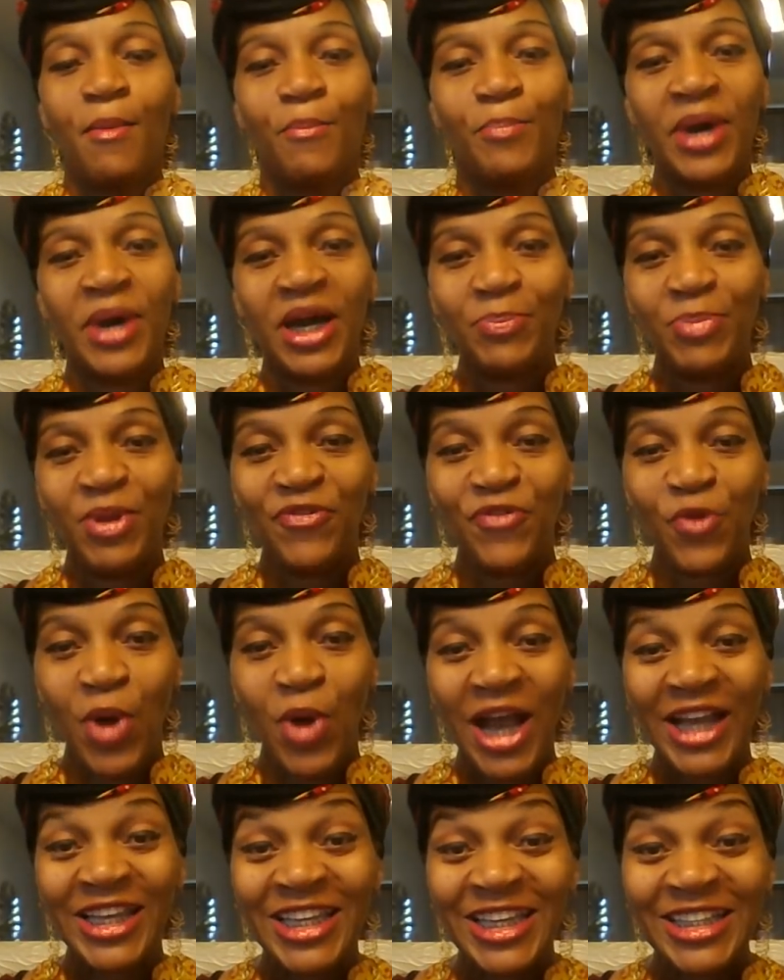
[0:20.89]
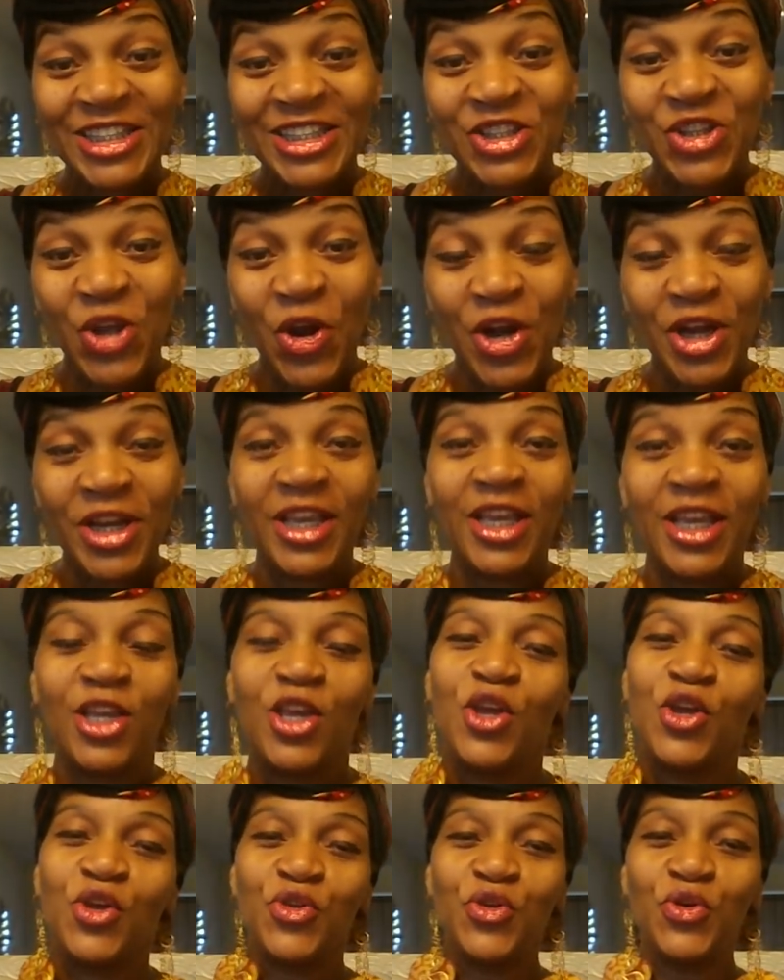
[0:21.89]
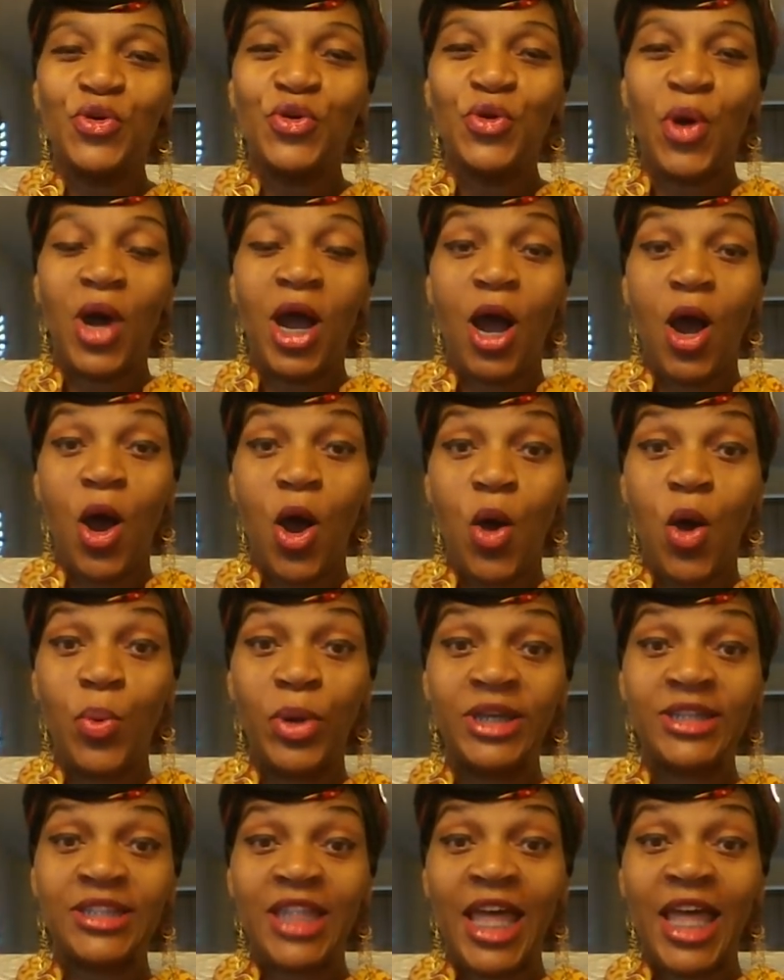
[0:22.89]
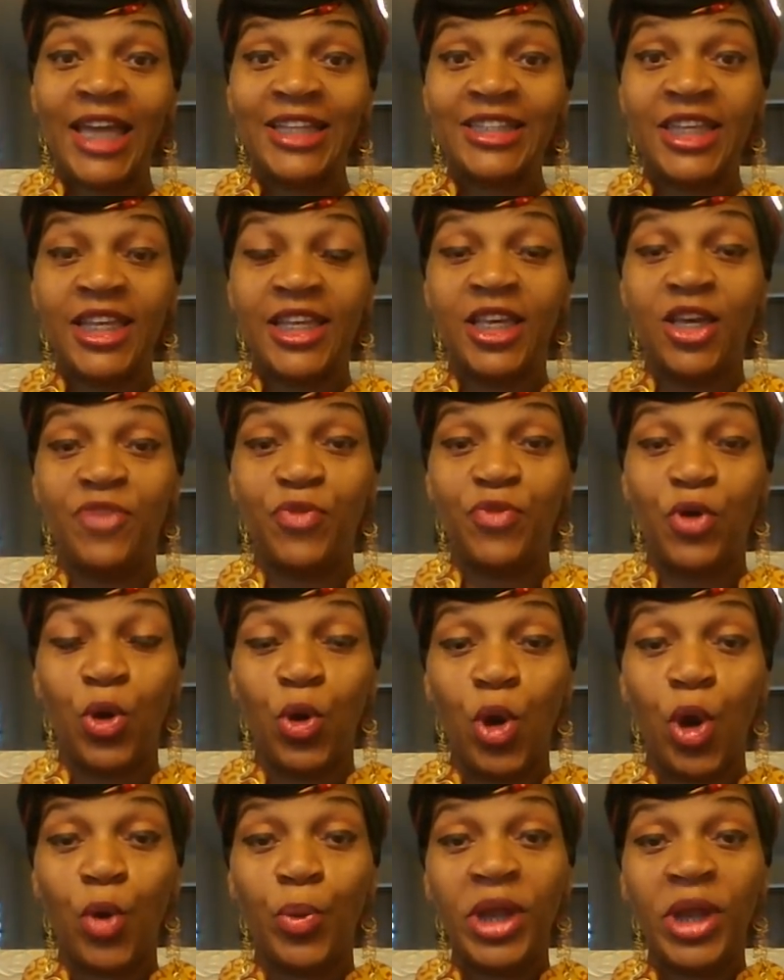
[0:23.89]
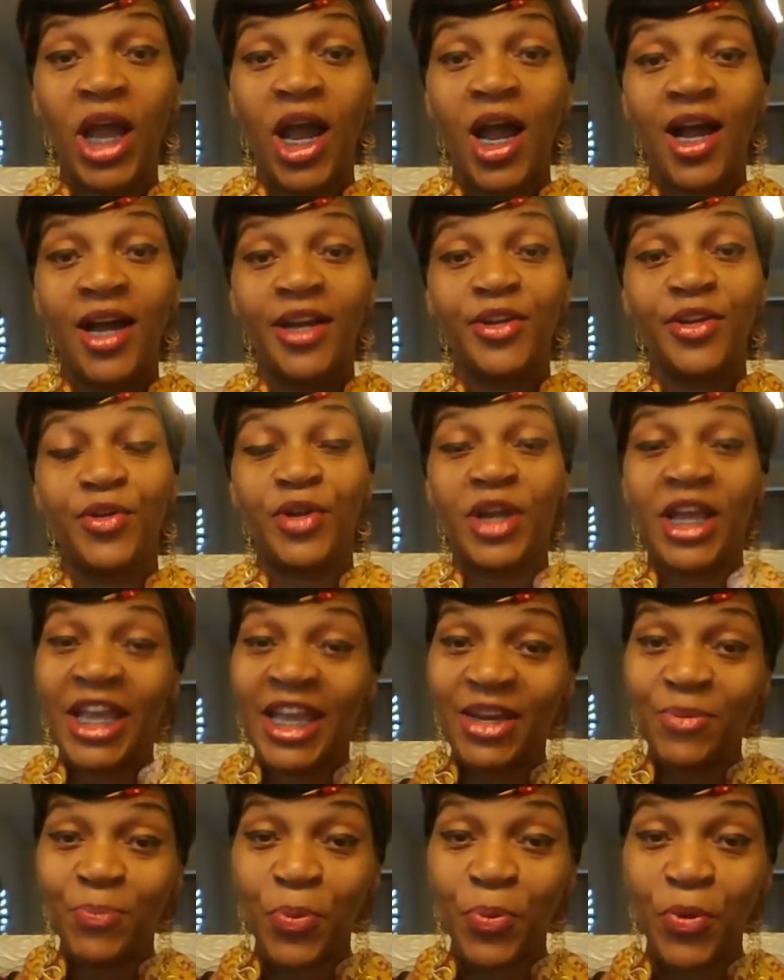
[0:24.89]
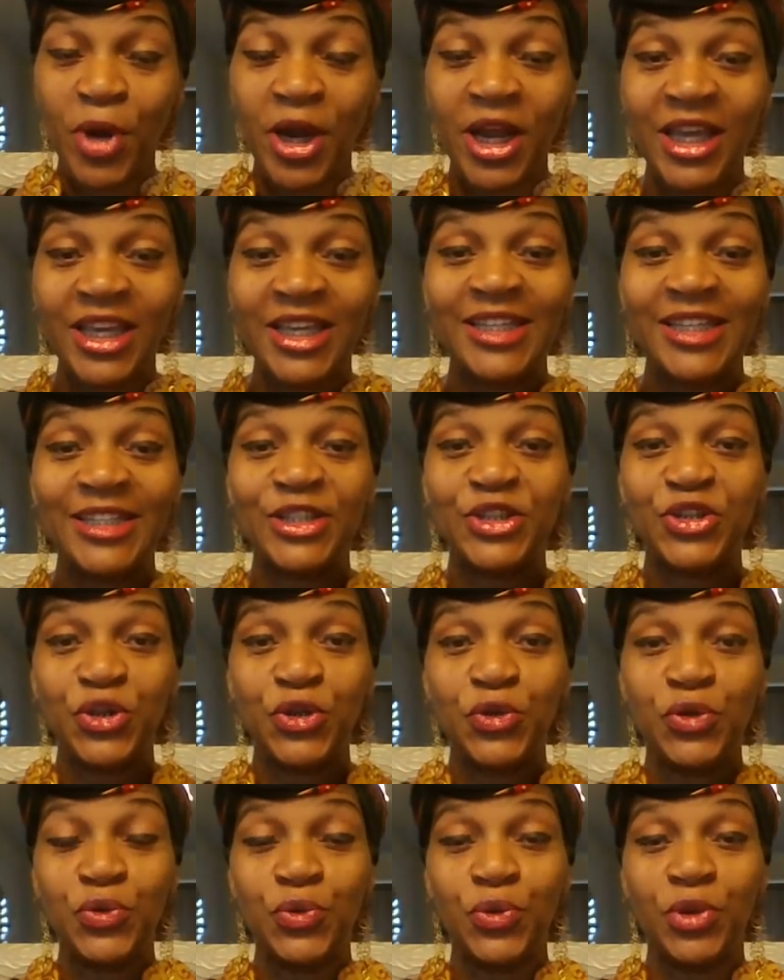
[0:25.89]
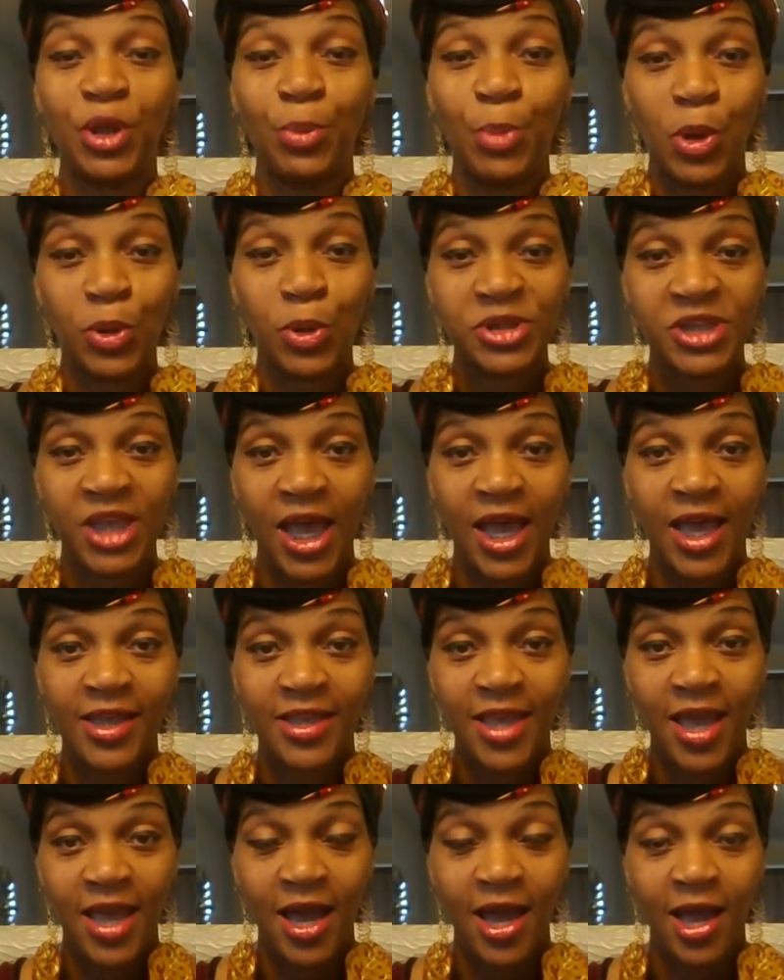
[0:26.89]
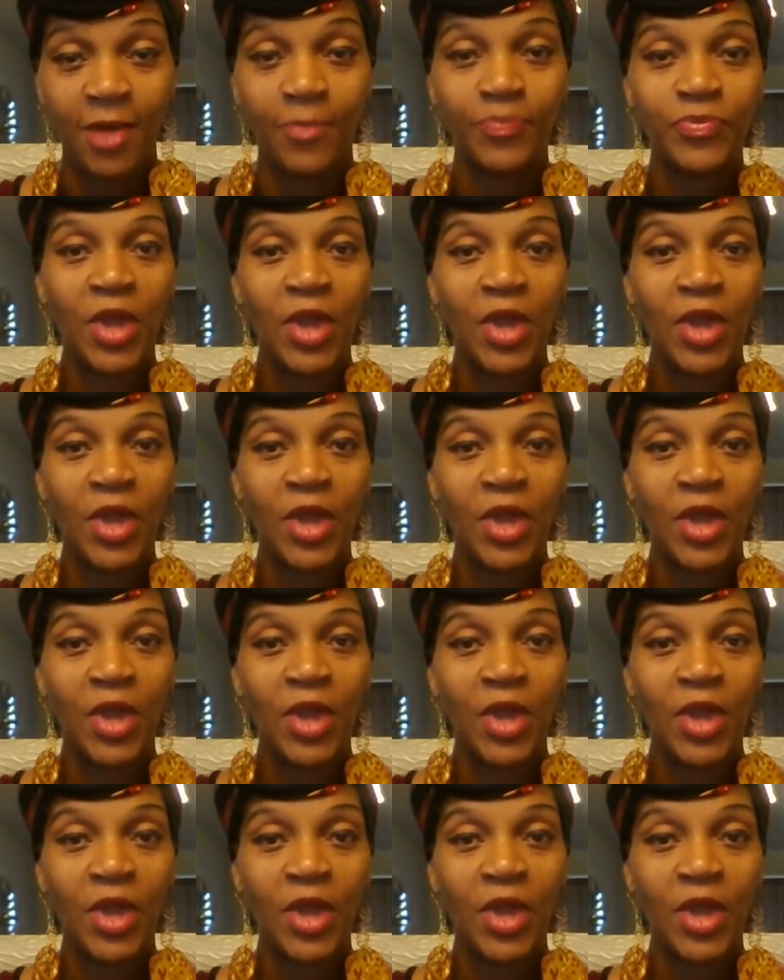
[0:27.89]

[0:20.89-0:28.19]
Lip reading: But before I get started, you know I always like to give glory, honor, and praise to the Most High Yah.